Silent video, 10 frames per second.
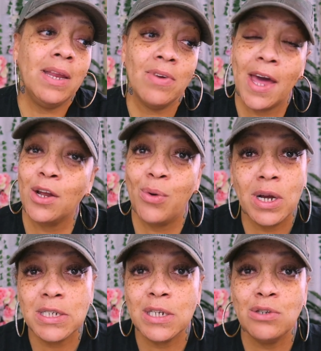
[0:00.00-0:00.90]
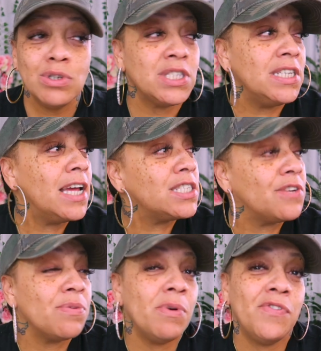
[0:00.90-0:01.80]
ain't even got a question. You can see that
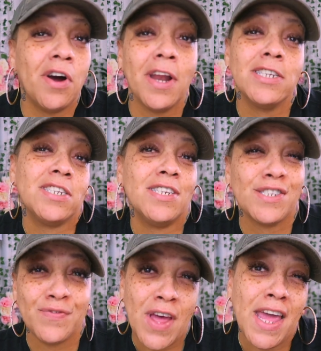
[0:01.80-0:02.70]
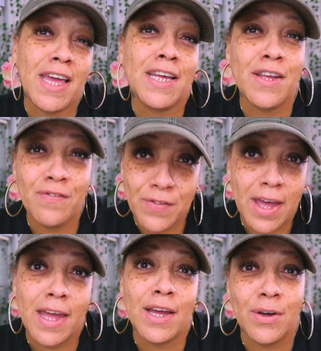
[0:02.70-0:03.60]
shit from afar. That shit is fake. It ain't
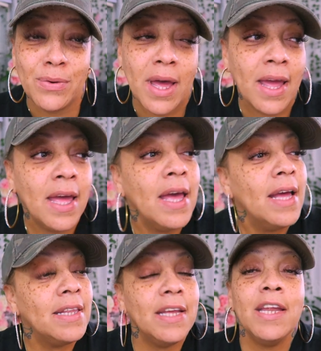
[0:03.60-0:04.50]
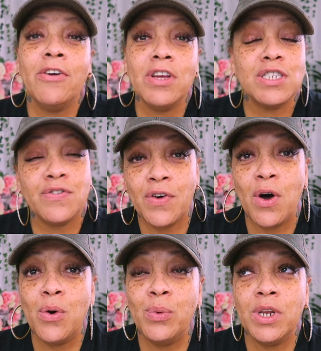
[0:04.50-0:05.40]
fake. Okay. Then there is
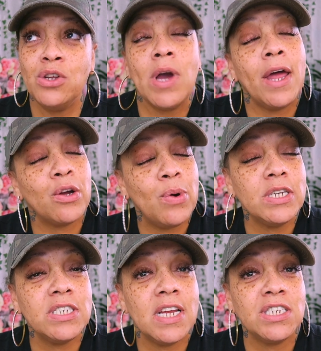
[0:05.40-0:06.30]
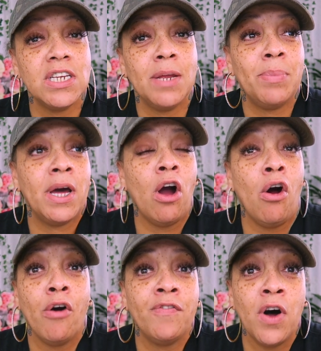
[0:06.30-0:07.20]
faux when you got a question that shit. But
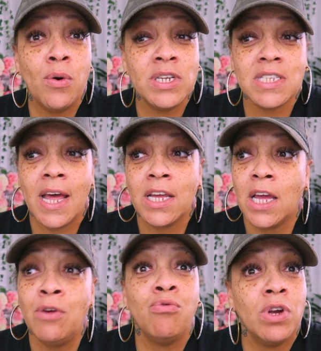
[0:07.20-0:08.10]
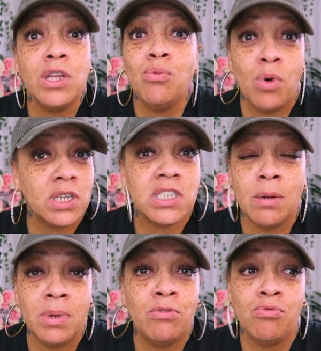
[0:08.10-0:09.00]
or faux is like it really wants
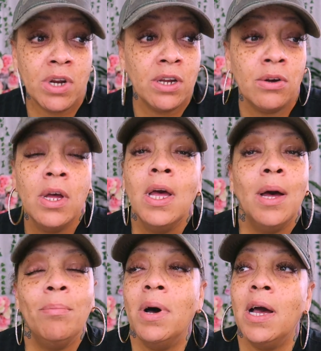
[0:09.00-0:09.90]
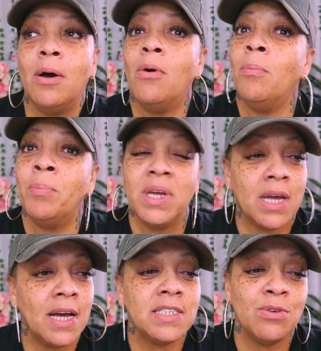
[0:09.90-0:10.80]
to be real, but
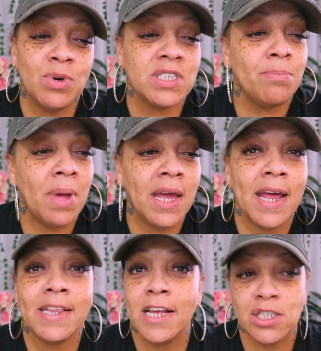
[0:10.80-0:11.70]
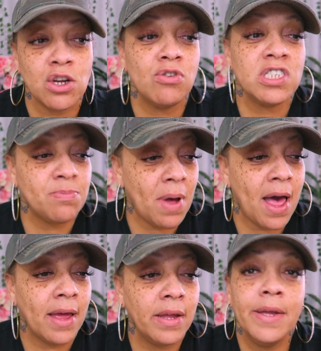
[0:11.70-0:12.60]
because it wasn't made at that certain
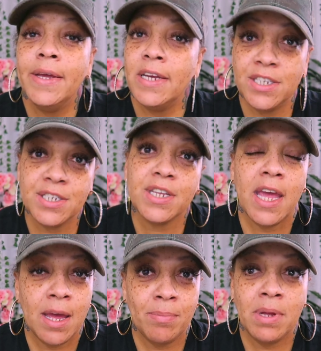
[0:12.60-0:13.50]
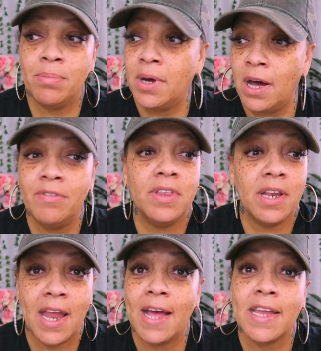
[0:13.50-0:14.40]
spot, it just can't be. But other
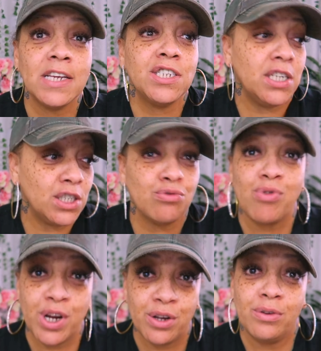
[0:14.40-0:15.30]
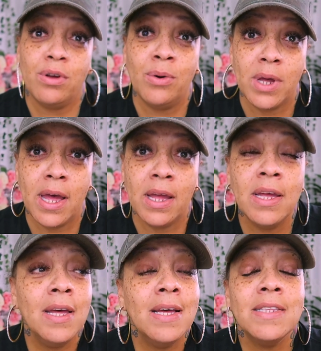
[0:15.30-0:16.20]
than that, that shit is real. Okay.
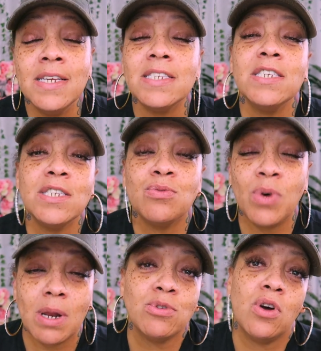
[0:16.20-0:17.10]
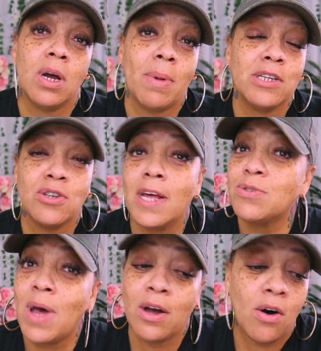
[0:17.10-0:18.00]
This is what I'm talking about. So
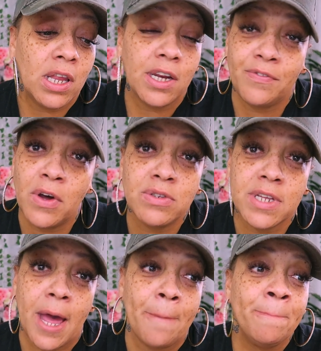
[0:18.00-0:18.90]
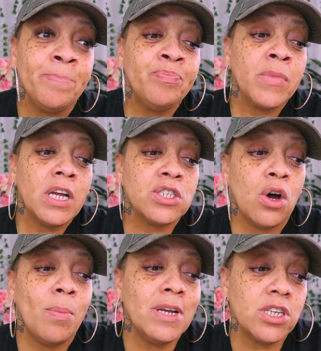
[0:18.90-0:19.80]
that's why I call it a faux scalp.
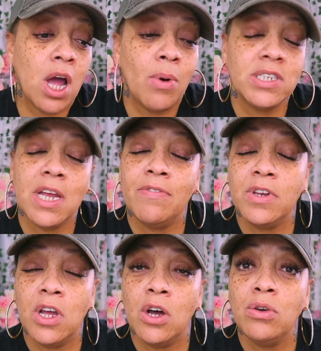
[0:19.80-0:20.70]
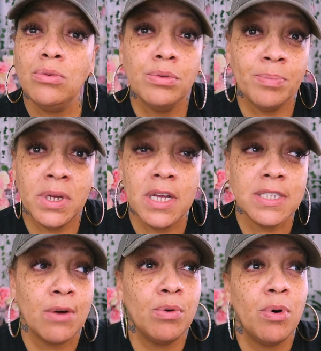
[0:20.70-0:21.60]
So make sure y'all watch that video
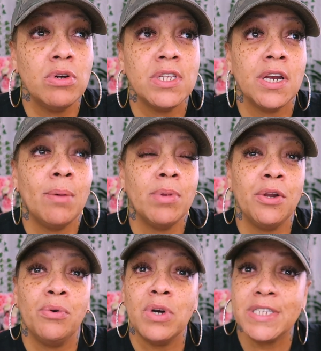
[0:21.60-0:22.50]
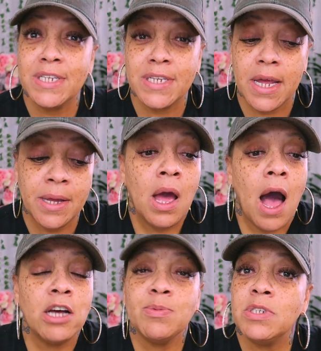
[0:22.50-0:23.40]
because I will post that up later on today.
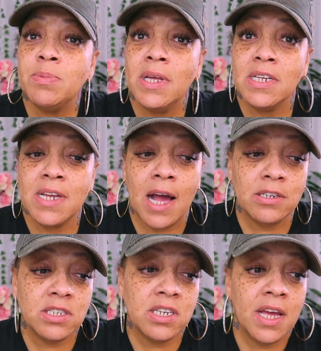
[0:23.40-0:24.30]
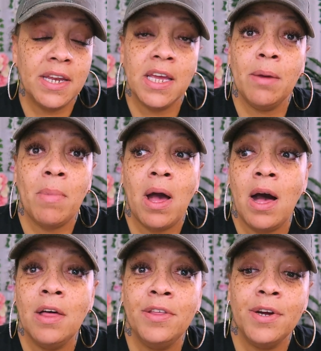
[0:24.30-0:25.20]
I am supposed to be at the doctor's today to get my
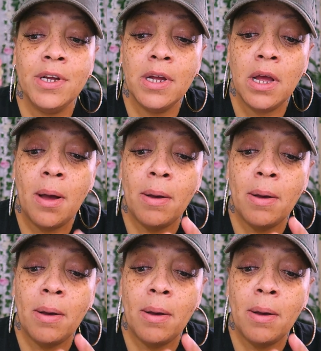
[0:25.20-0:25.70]
other